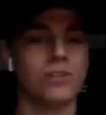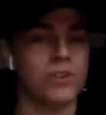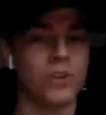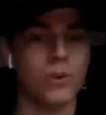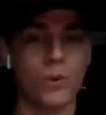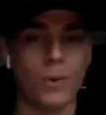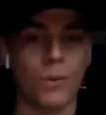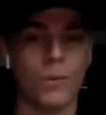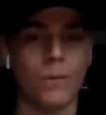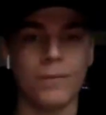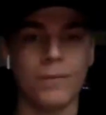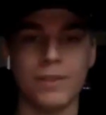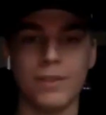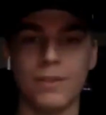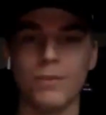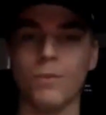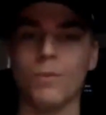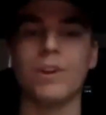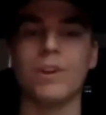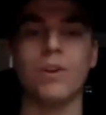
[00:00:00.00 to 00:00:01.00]
do.
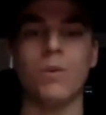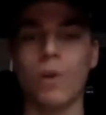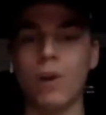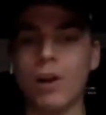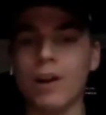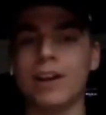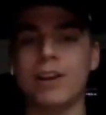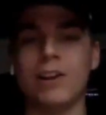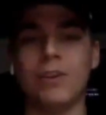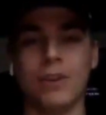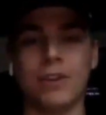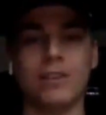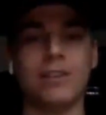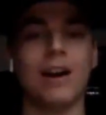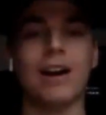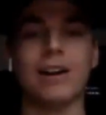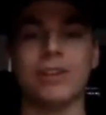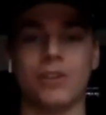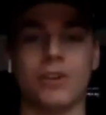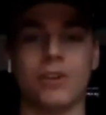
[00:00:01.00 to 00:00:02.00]
When you walk into a
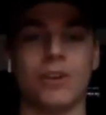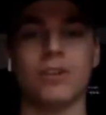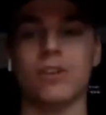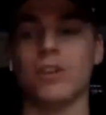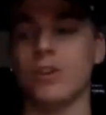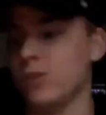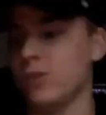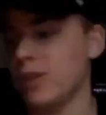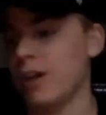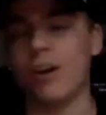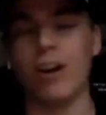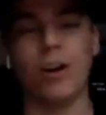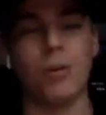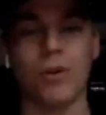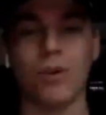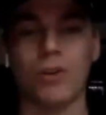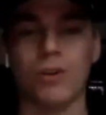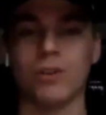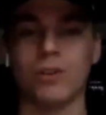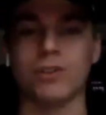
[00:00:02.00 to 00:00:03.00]
doctor, you say your
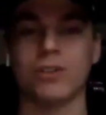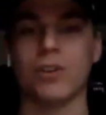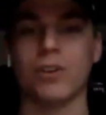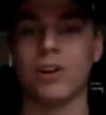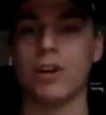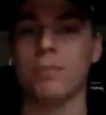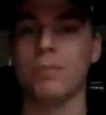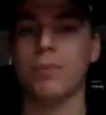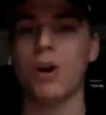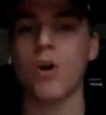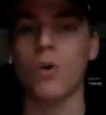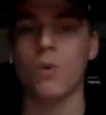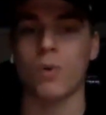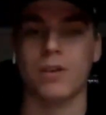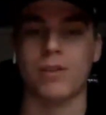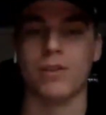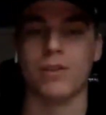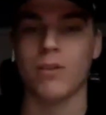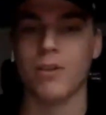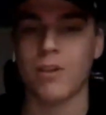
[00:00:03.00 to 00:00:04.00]
elbow hurts. They're gonna poke.
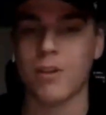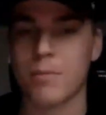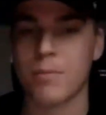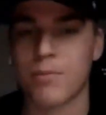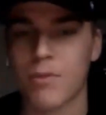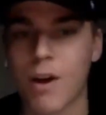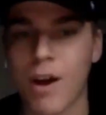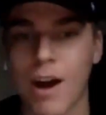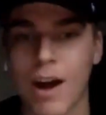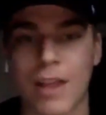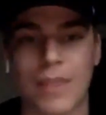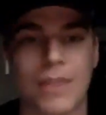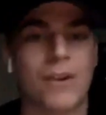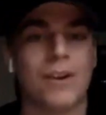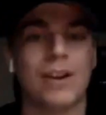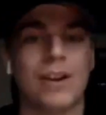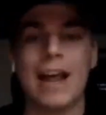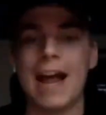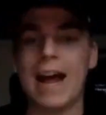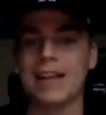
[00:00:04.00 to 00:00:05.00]
They're gonna prod. They're
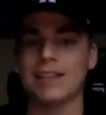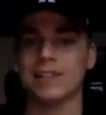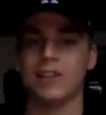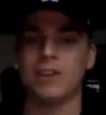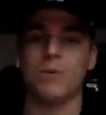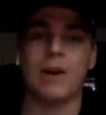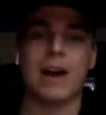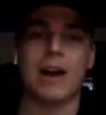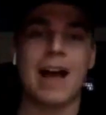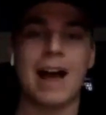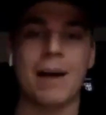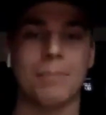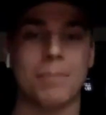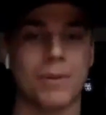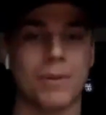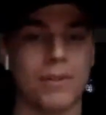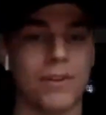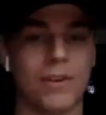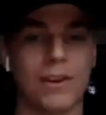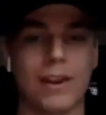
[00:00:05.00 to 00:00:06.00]
gonna ask you what
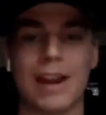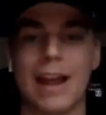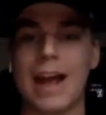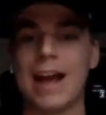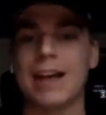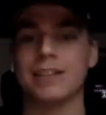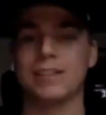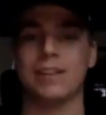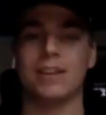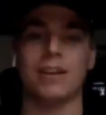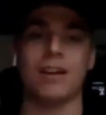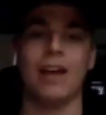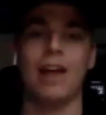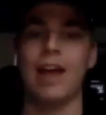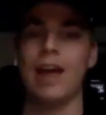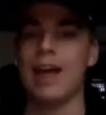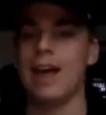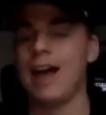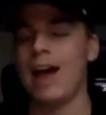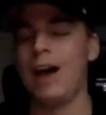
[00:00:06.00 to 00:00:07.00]
happened. They're gonna ask you
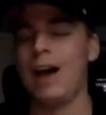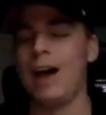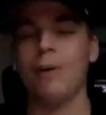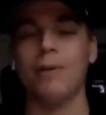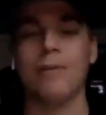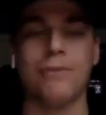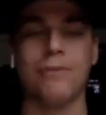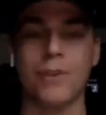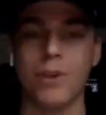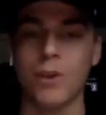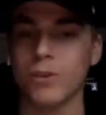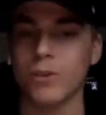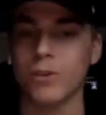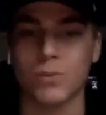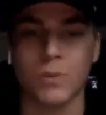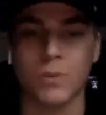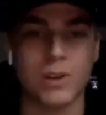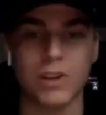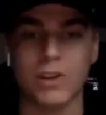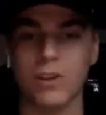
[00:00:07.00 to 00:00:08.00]
how it
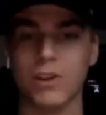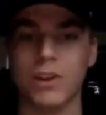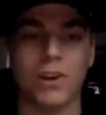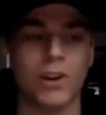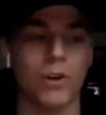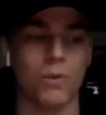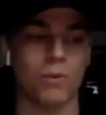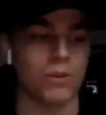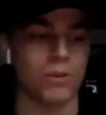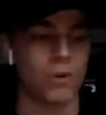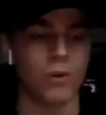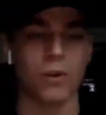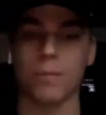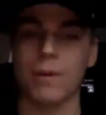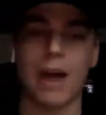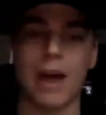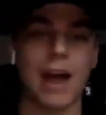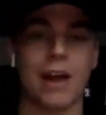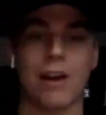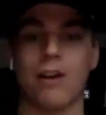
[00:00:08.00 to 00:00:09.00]
feels when you go to
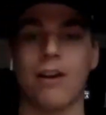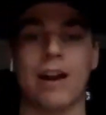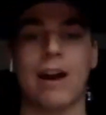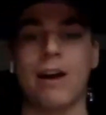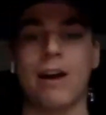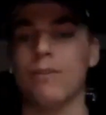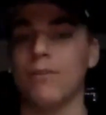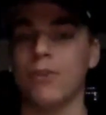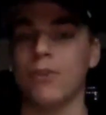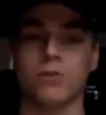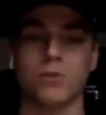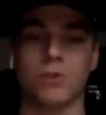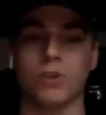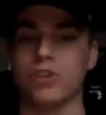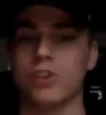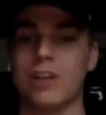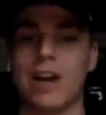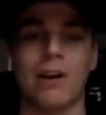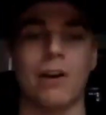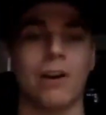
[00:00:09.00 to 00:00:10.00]
bed or how it feels when you're
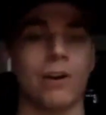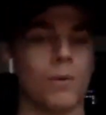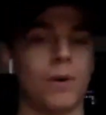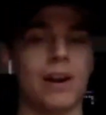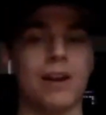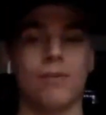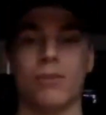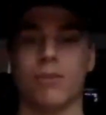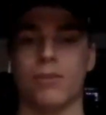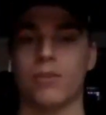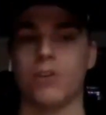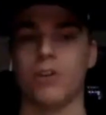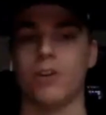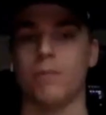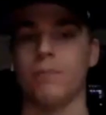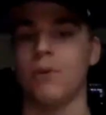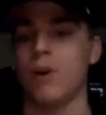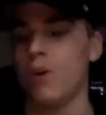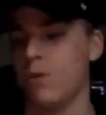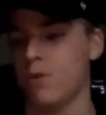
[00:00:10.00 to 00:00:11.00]
showering. Whatever. They're gonna
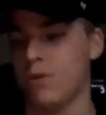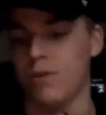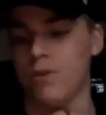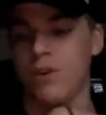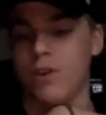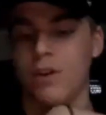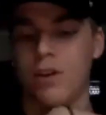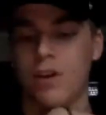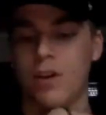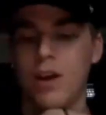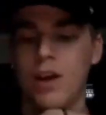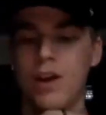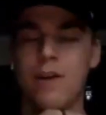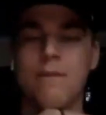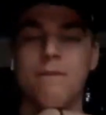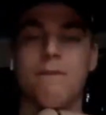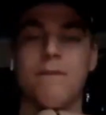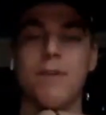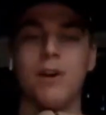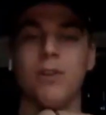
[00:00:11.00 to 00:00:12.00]
poke. They're gonna
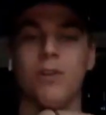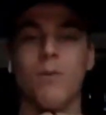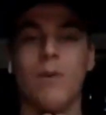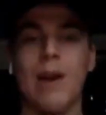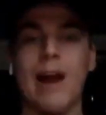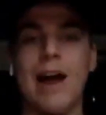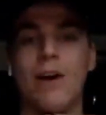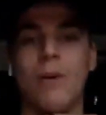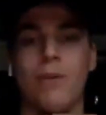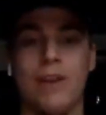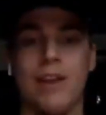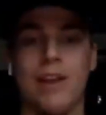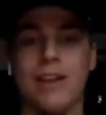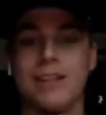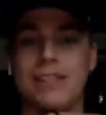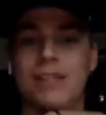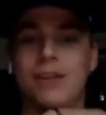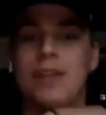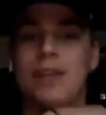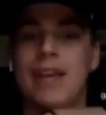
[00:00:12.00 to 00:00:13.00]
feel around
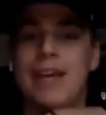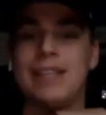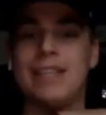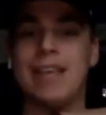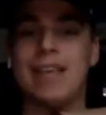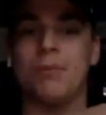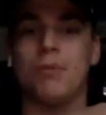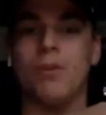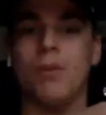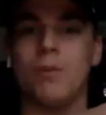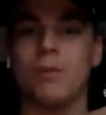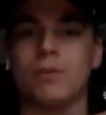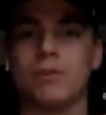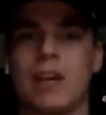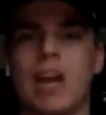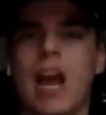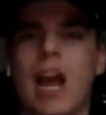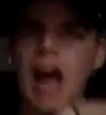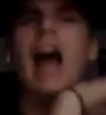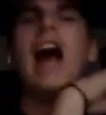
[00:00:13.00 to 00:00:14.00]
until they hit that point where it's
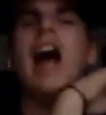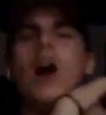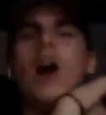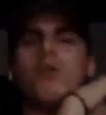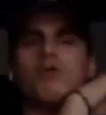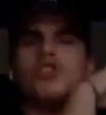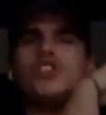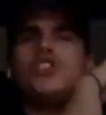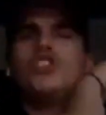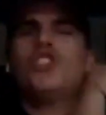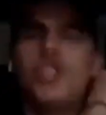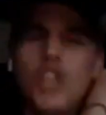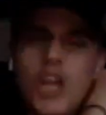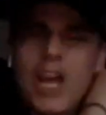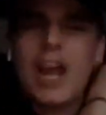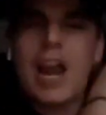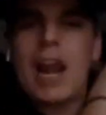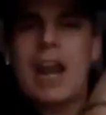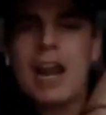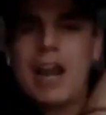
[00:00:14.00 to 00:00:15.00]
like, oh
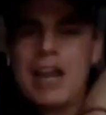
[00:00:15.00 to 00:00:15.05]
shit.